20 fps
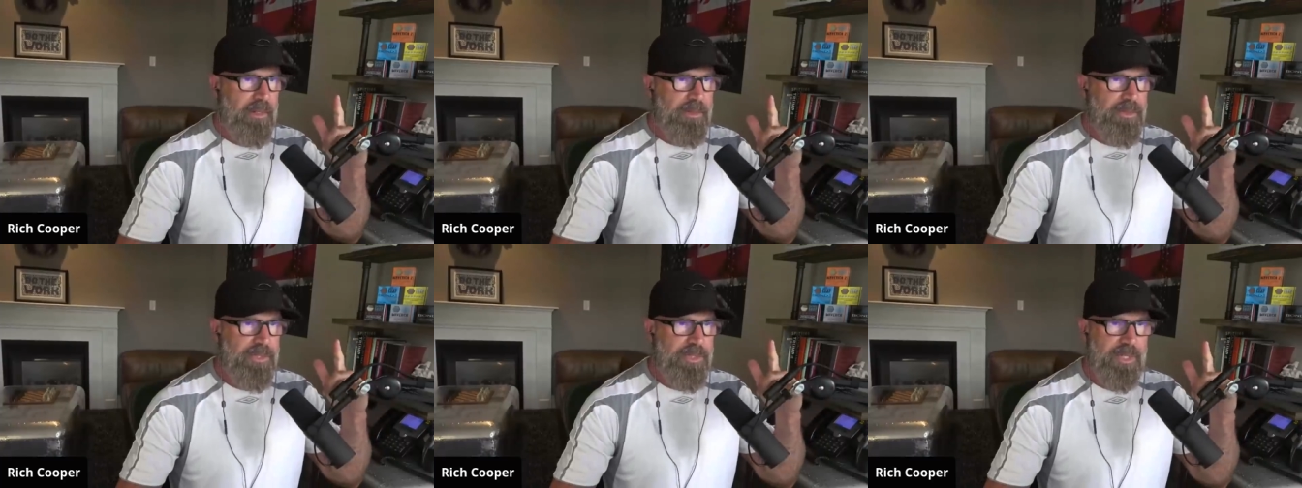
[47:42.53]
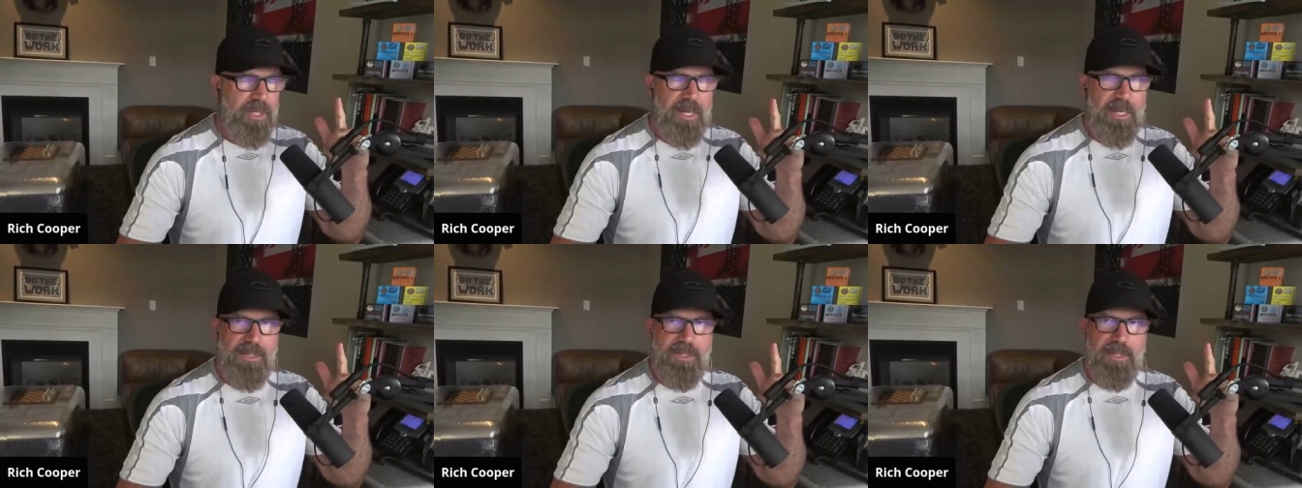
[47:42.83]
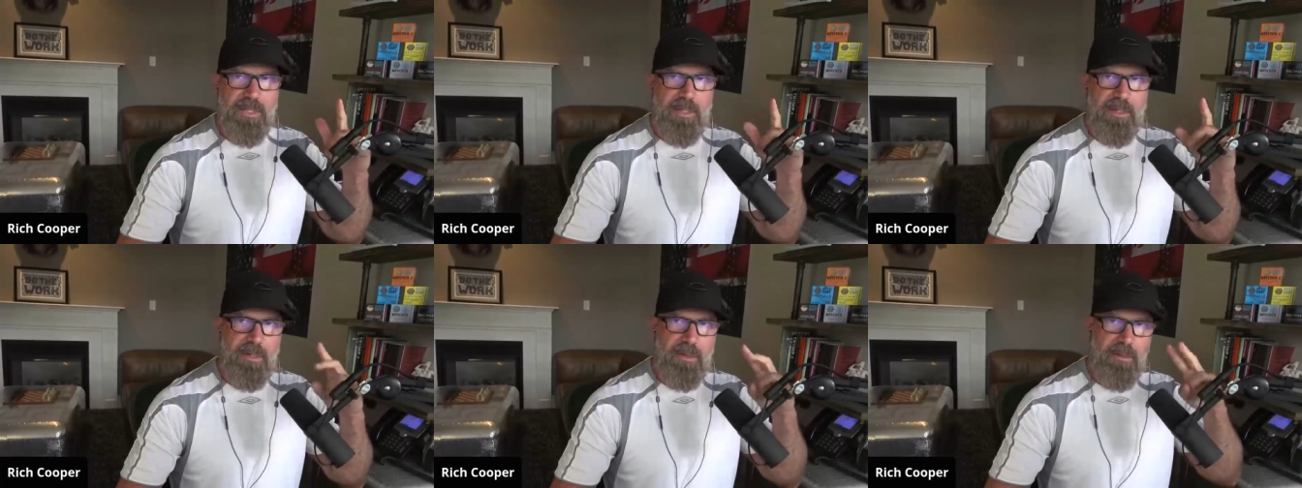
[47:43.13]
See you
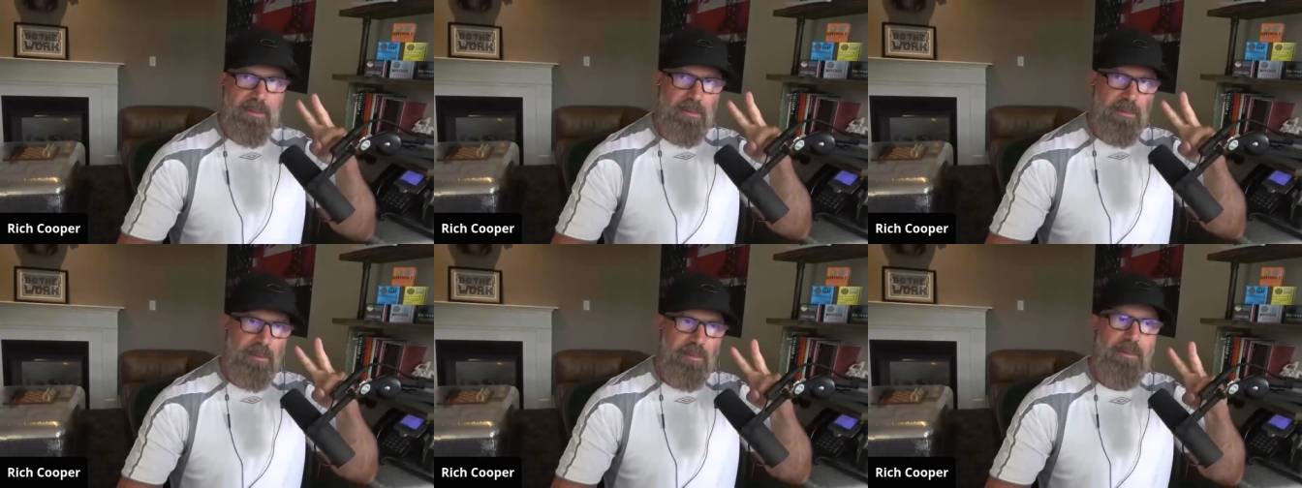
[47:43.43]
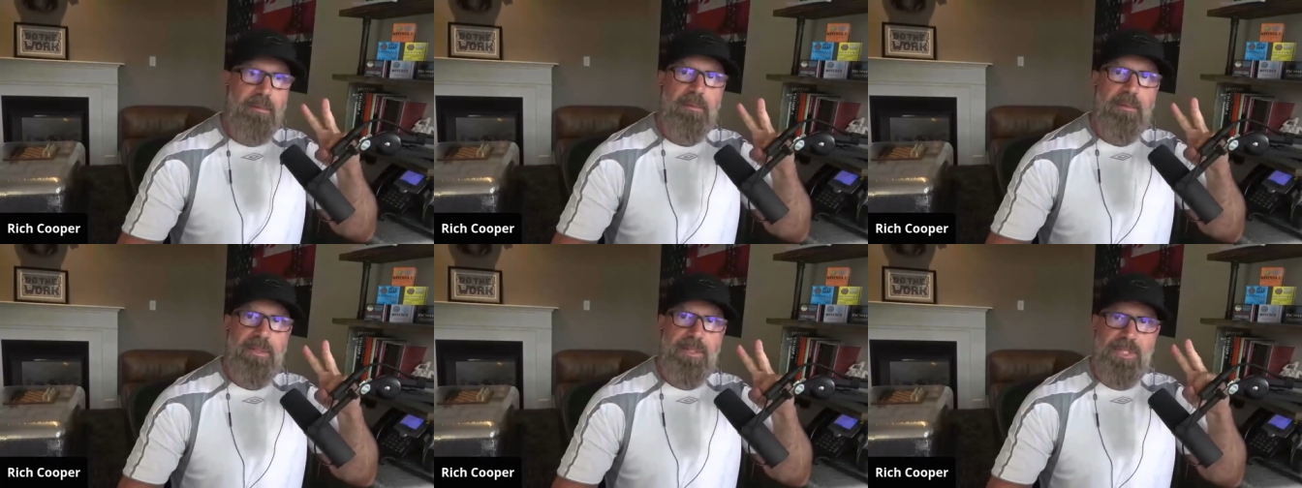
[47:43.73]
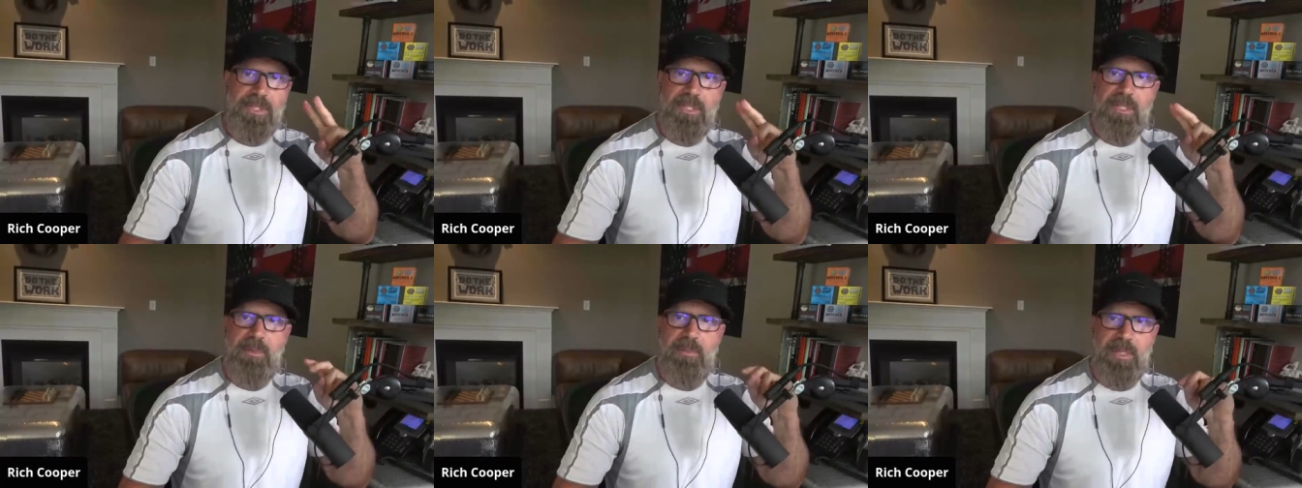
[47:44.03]
guys later.
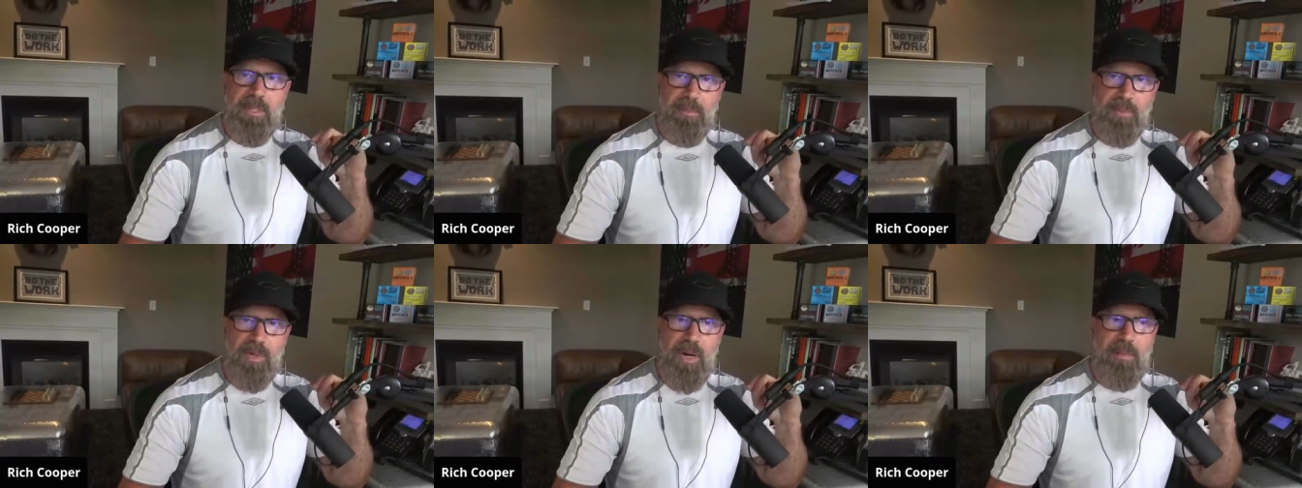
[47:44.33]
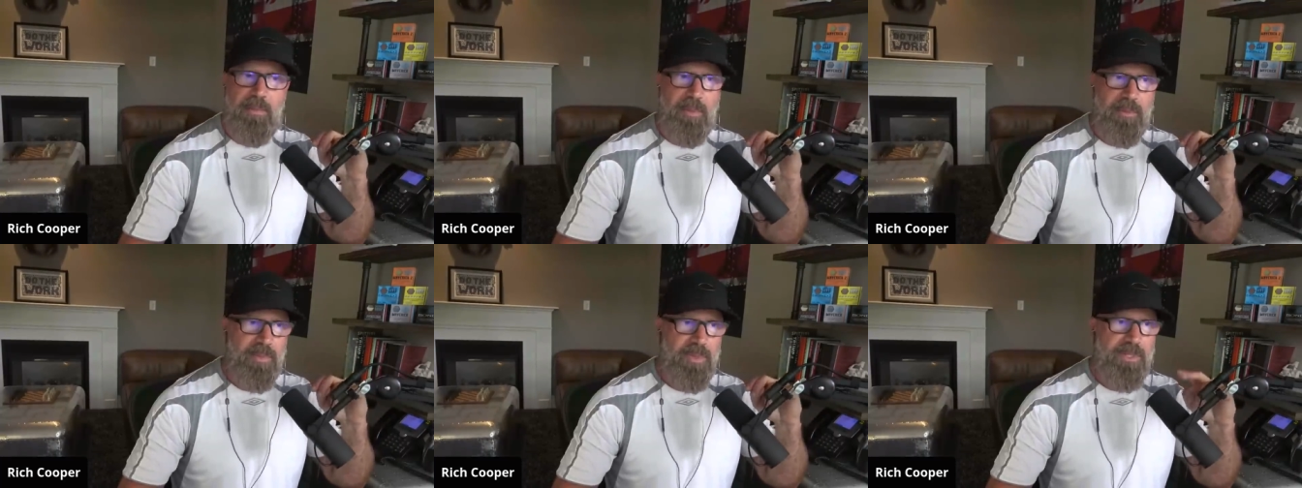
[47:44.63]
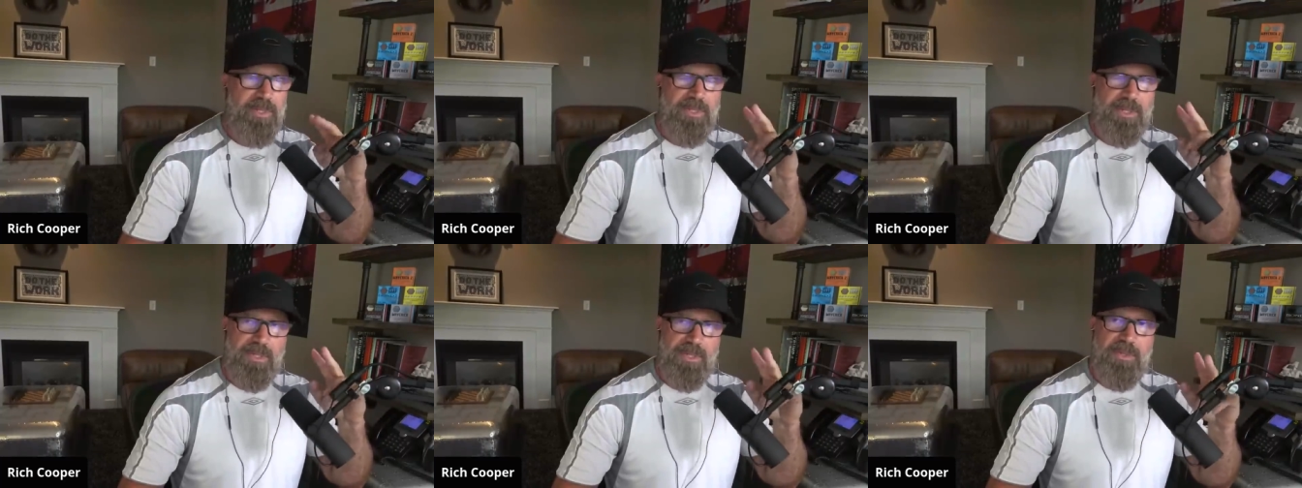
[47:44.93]
This is going to be the proper
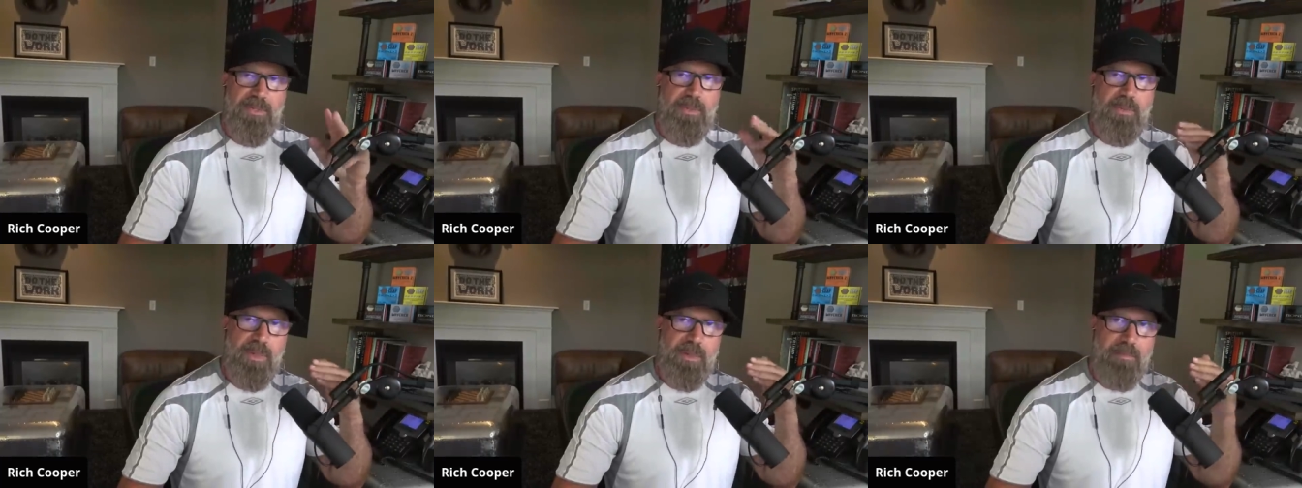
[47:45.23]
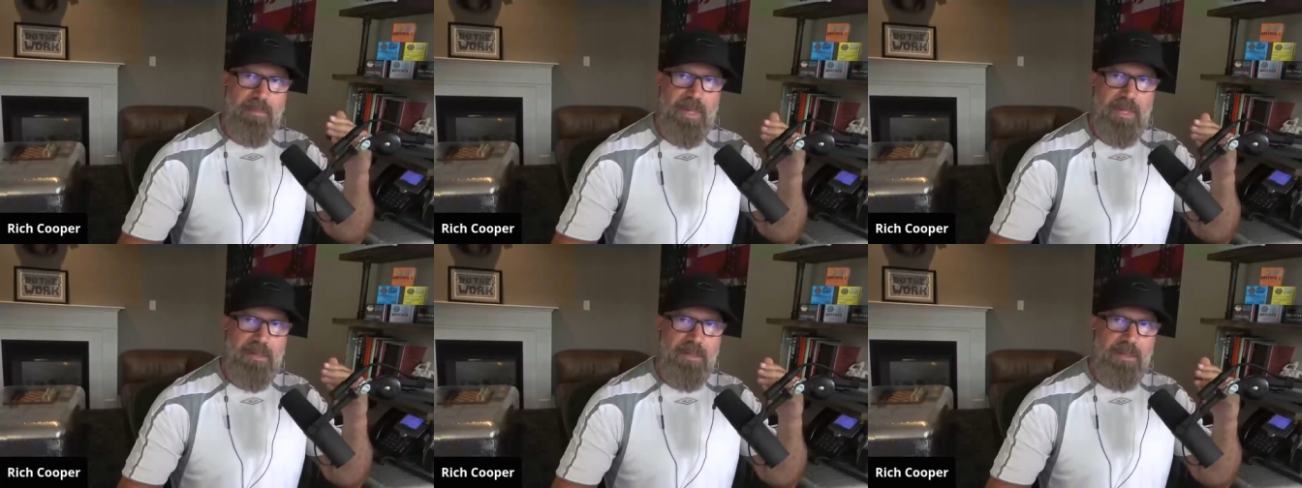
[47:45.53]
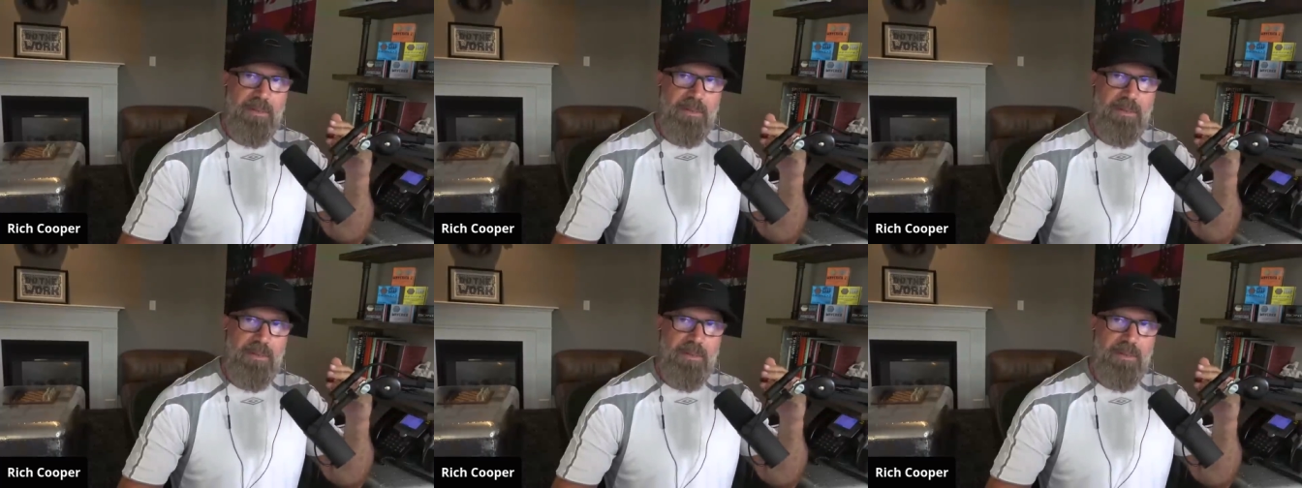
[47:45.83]
piece. This is the way men